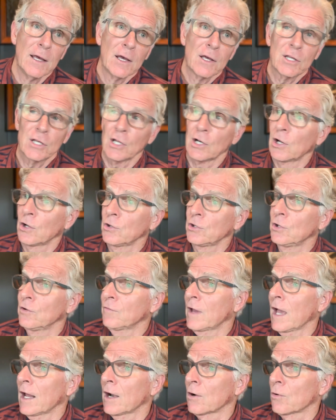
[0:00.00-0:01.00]
you've
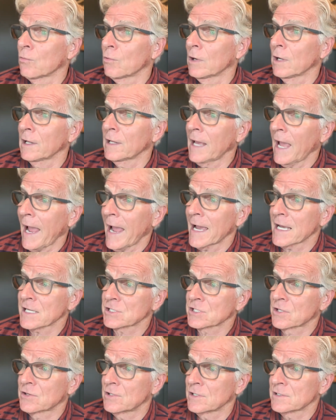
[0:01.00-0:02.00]
got to really
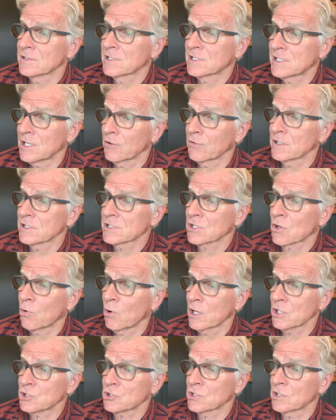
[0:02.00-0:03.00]
ask the serious
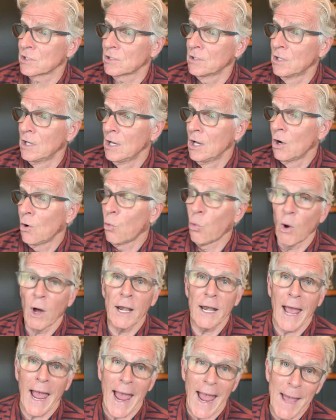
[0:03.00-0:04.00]
question,
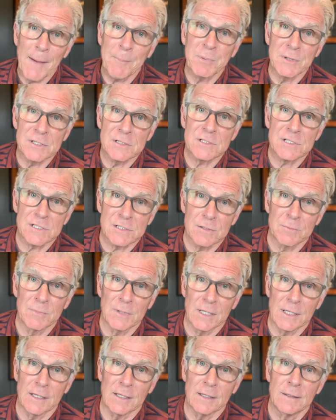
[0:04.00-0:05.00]
what happens to
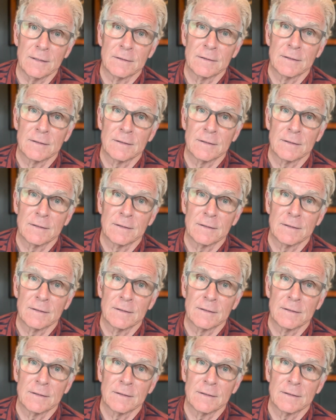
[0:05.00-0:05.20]
me